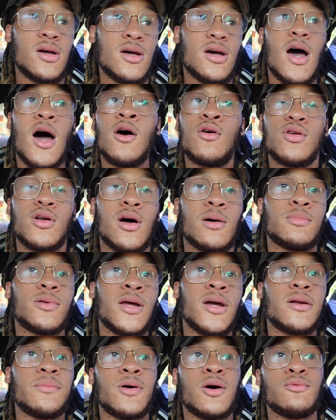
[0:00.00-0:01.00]
I don't know, I'm
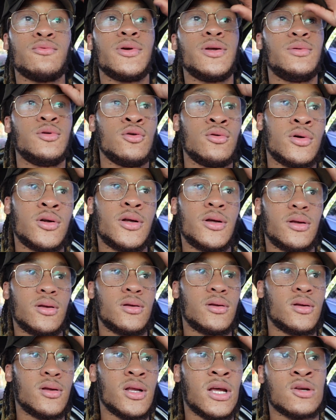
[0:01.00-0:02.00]
thinking about redoing it.
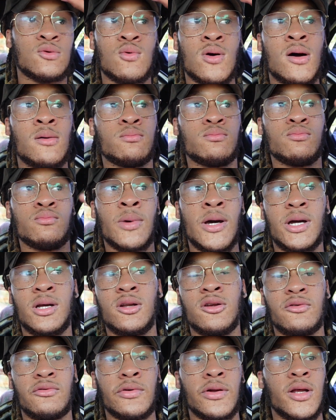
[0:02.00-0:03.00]
That's why I'm making
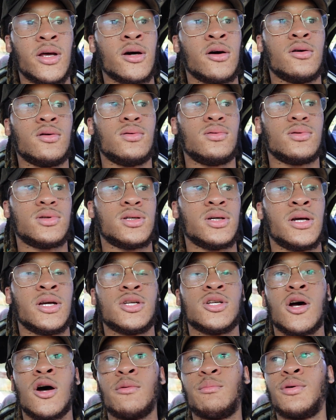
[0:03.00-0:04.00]
this video, to
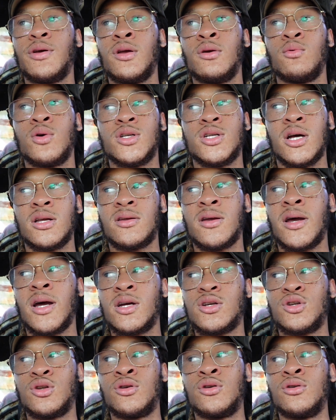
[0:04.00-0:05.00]
get y'all opinion, what y'all think I
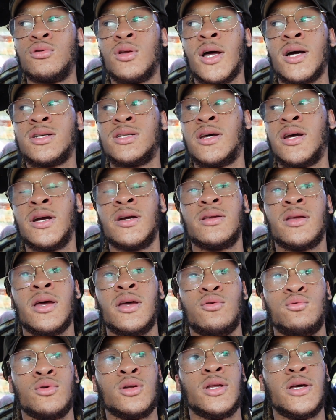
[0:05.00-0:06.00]
should do. Like I said,
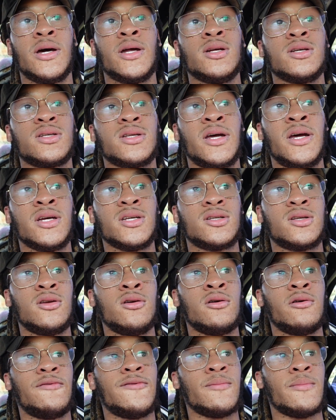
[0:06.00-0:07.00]
everything really at a
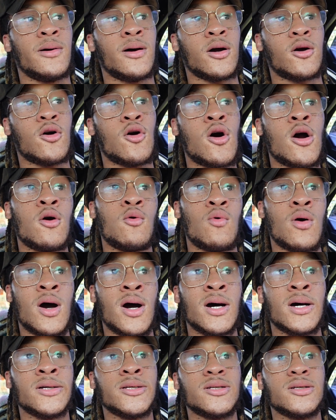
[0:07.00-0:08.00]
standstill from a car
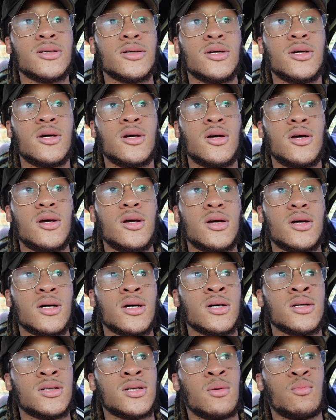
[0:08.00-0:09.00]
wise,
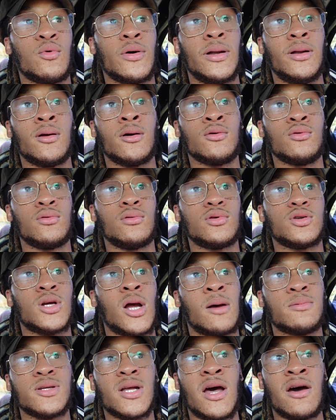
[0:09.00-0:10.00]
because I'm waiting on
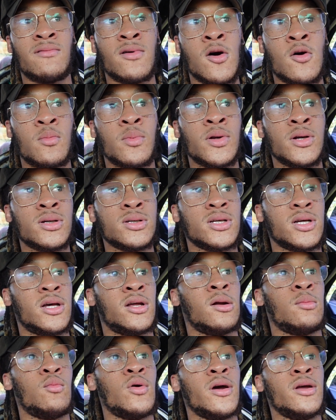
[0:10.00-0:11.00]
shops to have openings,
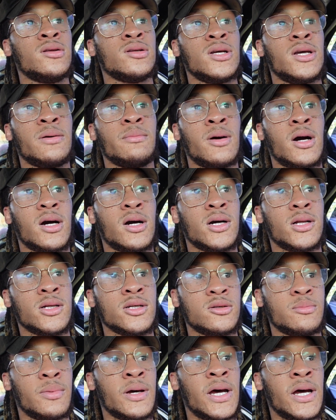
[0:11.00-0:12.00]
and I'm waiting to get my
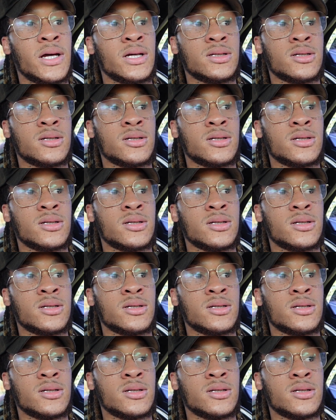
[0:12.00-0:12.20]
cutlass back.